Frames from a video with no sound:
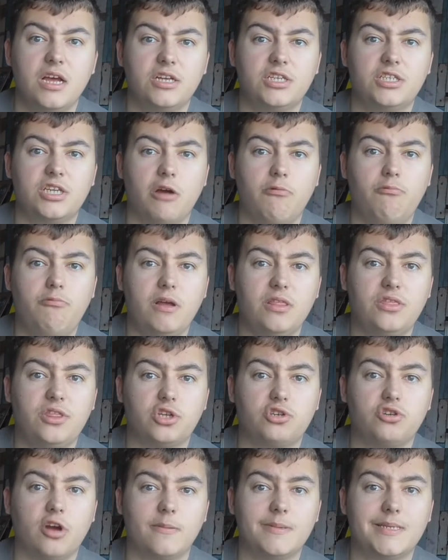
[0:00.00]
So with
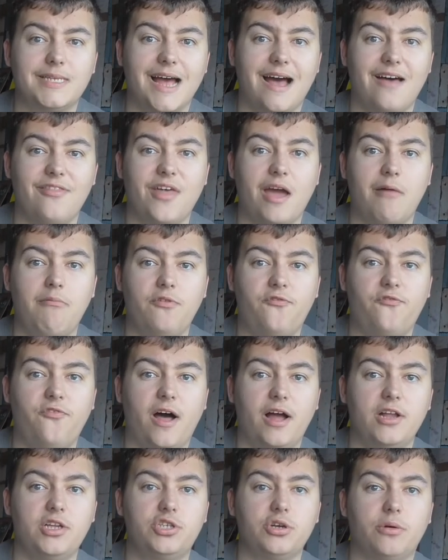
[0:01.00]
the drop tower, then with
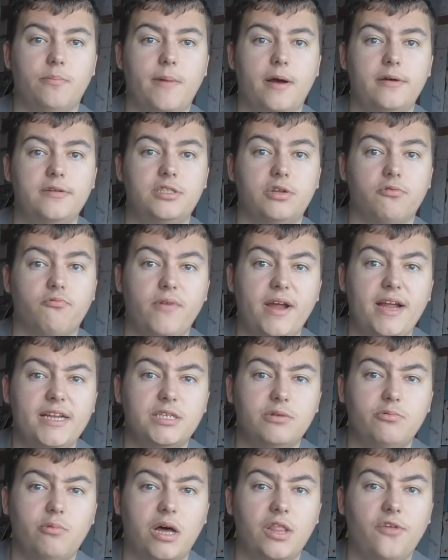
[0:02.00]
Flying Jumbos, the
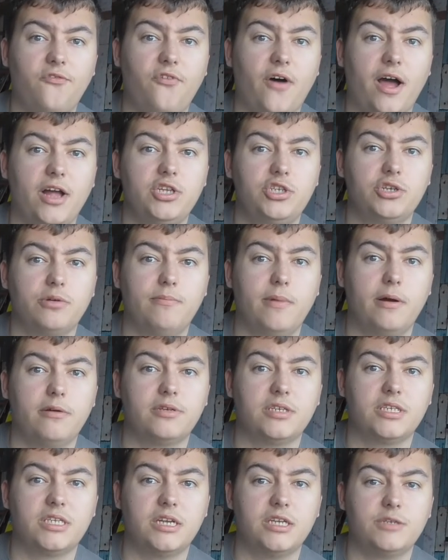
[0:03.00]
reason why the Flying
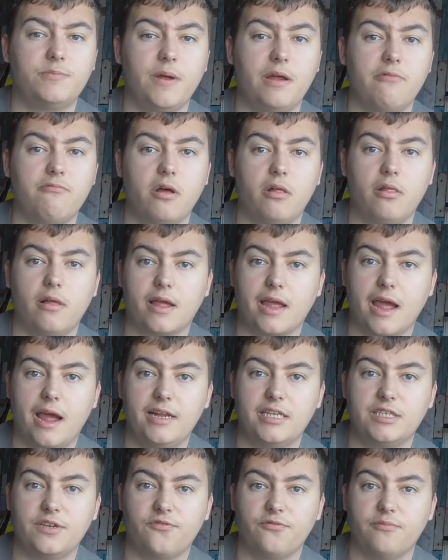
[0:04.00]
Jumbos is being
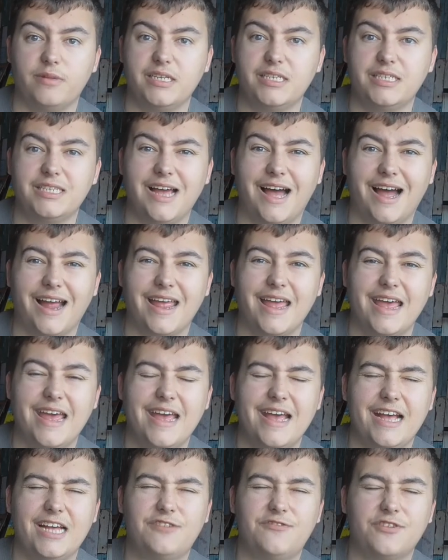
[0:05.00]
relocated from its site
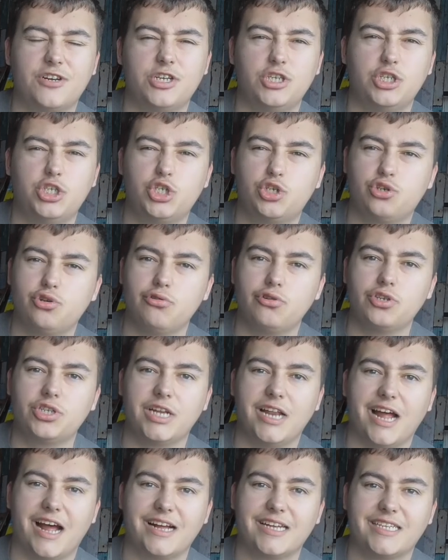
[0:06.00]
is for
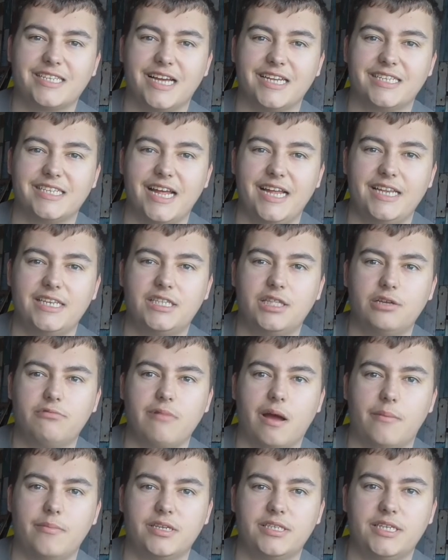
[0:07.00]
construction access into the
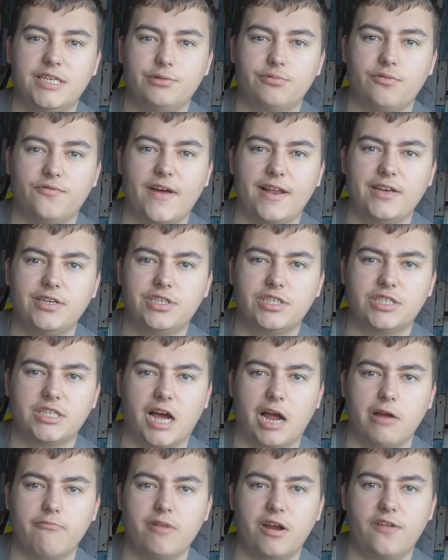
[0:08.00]
Rameses Revenge
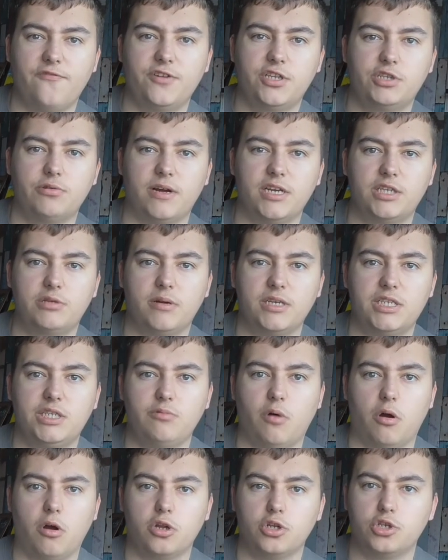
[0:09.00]
site, ready for
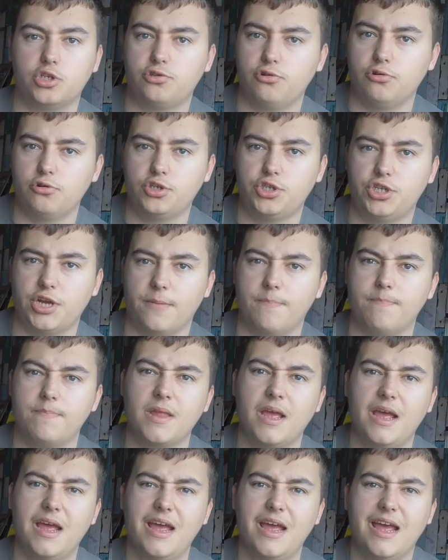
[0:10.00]
2021 construction.
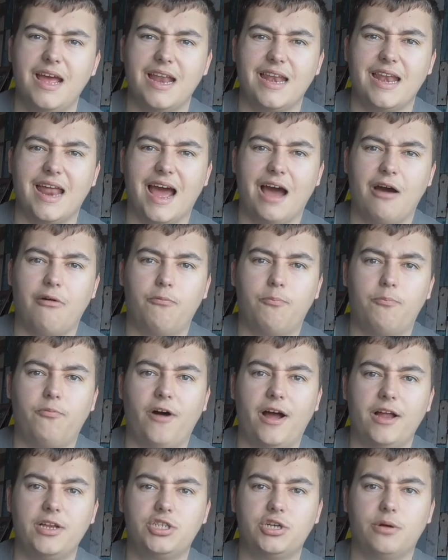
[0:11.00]
Now,
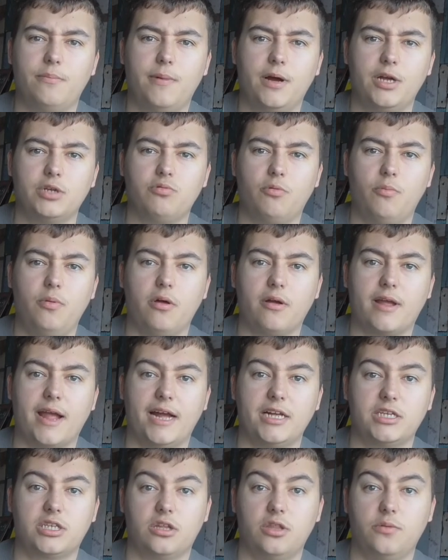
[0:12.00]
Flying Jumbos will be
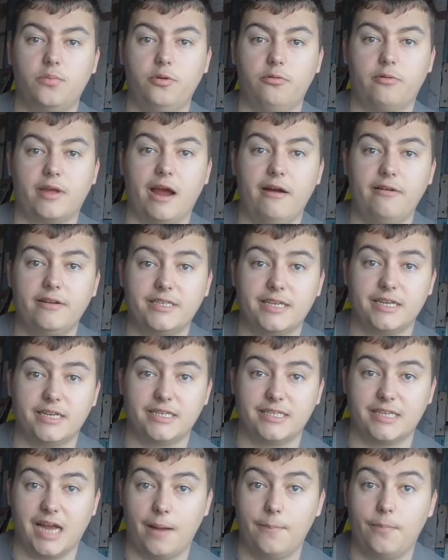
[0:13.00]
located on the Blue Carousel
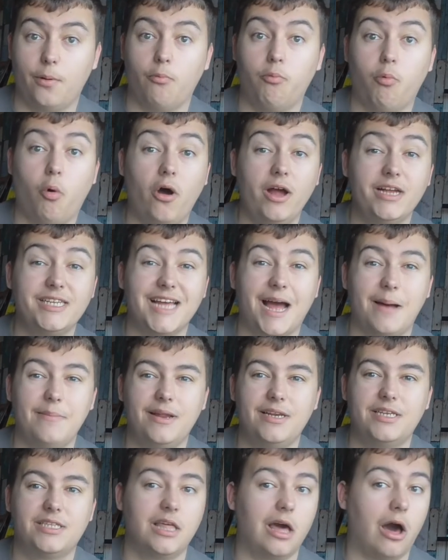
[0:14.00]
site, but what is
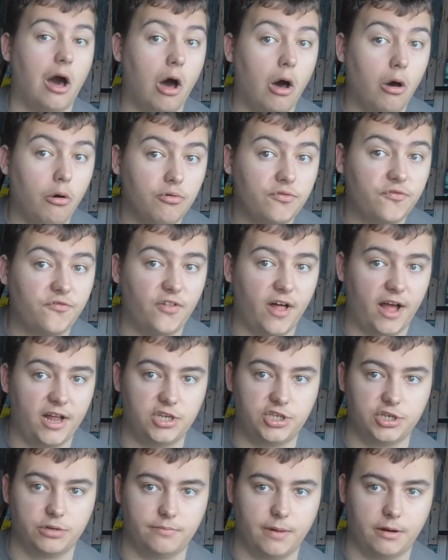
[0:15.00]
happening to the old
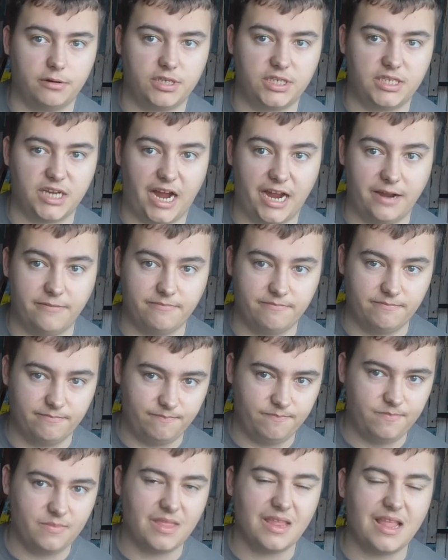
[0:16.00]
Flying Jumbo site
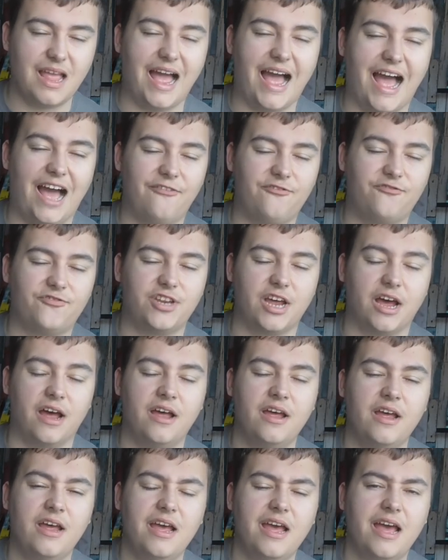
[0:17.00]

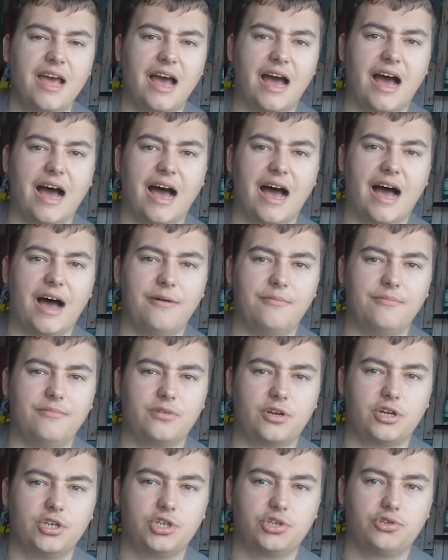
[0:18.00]
after
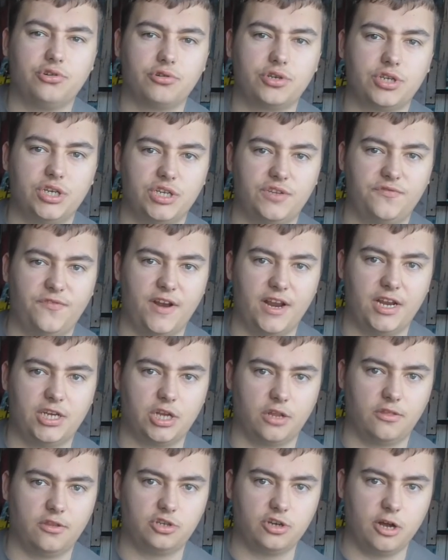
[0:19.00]
um, construction is
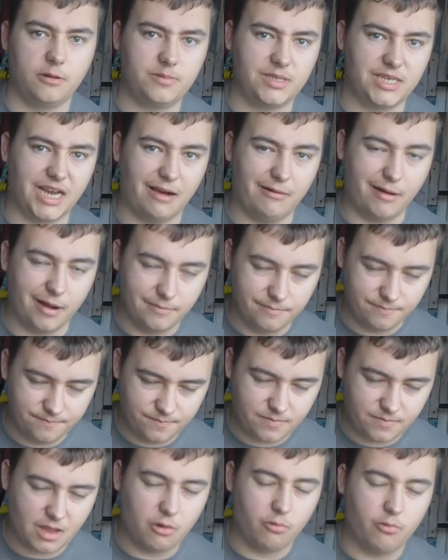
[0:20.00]
finished on the drop tower?
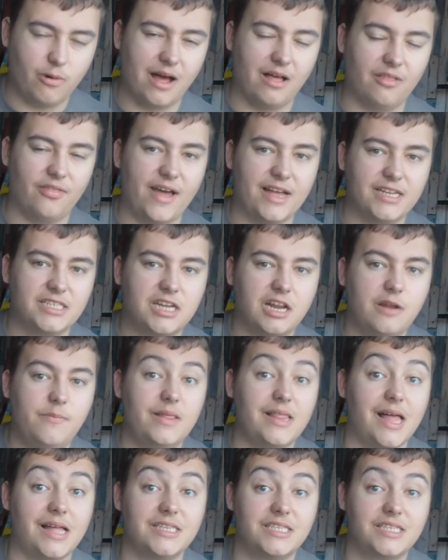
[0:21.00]
well, that's going
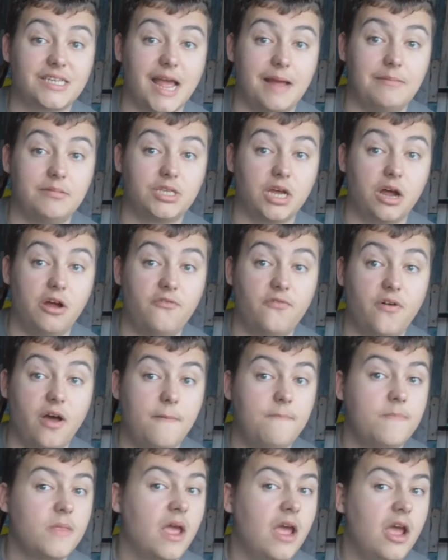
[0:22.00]
to be landscaped
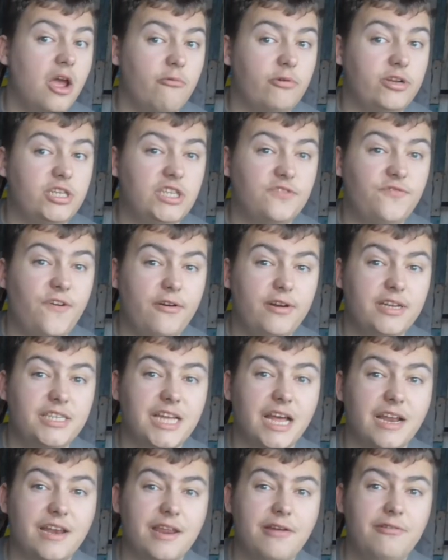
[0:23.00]
over, which is very
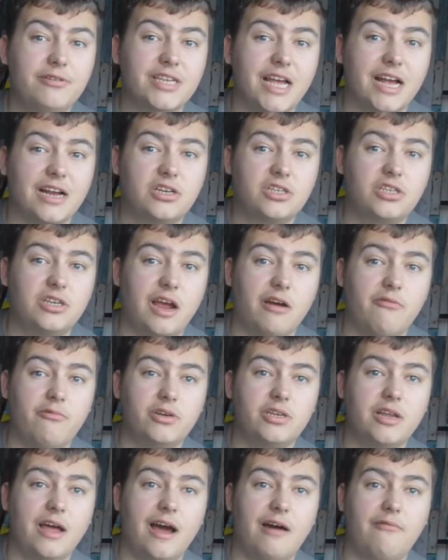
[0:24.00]
sad news. Actually, I
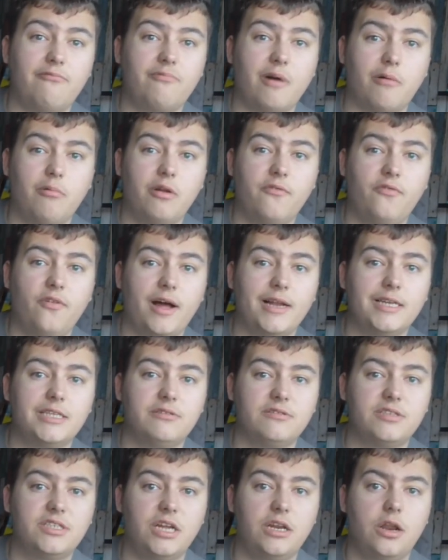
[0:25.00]
would I, I would have liked
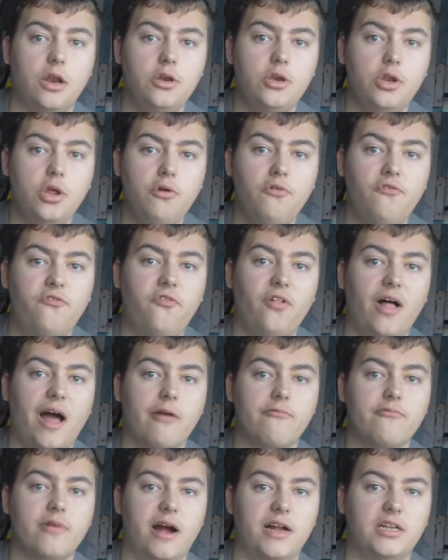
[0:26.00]
to have seen a new
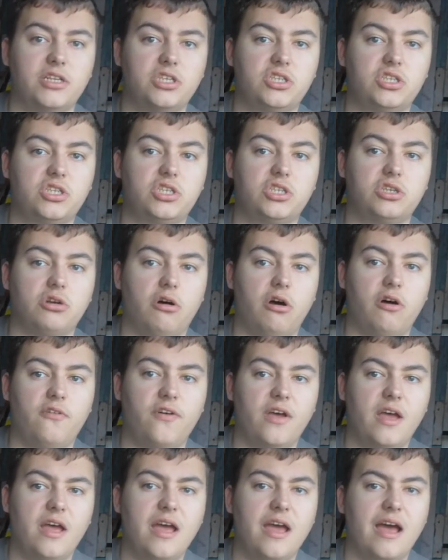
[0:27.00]
flat ride,
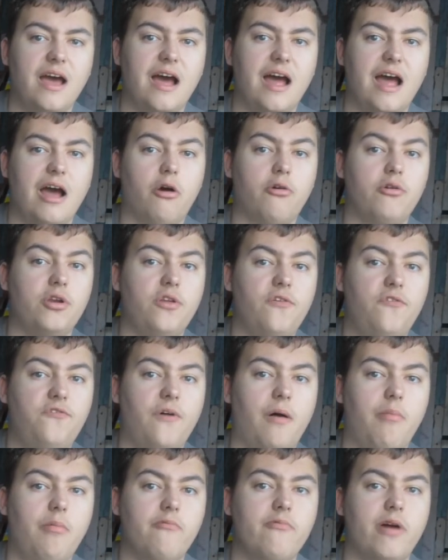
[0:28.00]
sort of, uh, or a new
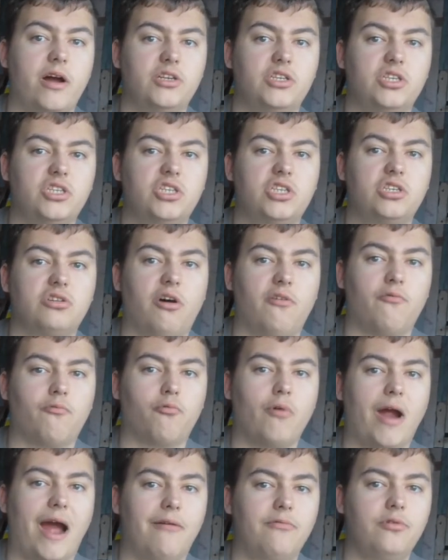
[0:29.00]
family ride, just to sort of
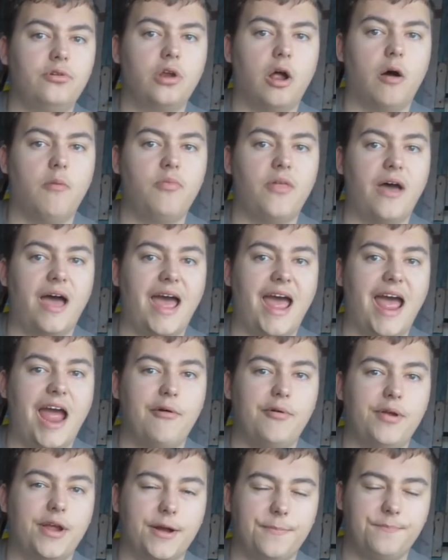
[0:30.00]
round up that
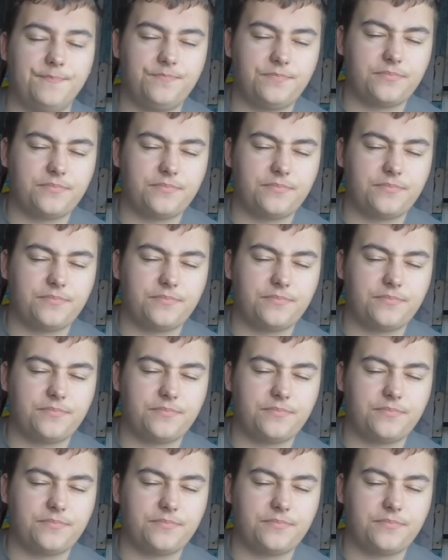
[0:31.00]
area.